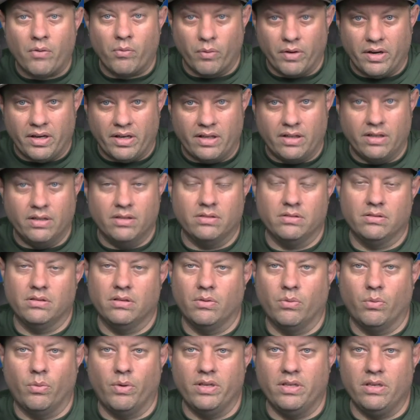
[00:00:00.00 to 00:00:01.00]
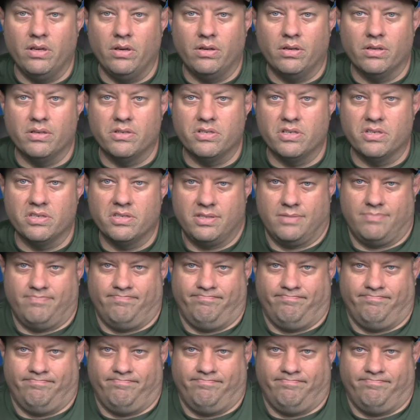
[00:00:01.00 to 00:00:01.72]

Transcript: rig when you could just